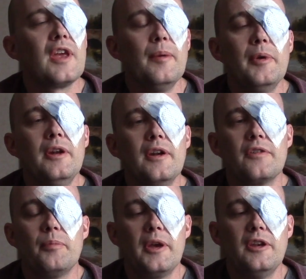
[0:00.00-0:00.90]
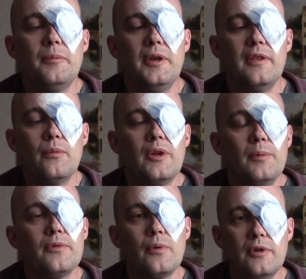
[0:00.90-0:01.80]
came in and explained to me that what
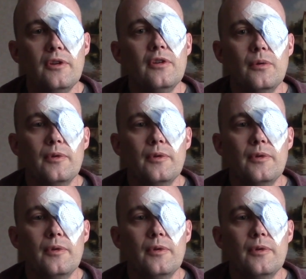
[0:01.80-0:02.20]
he was going to do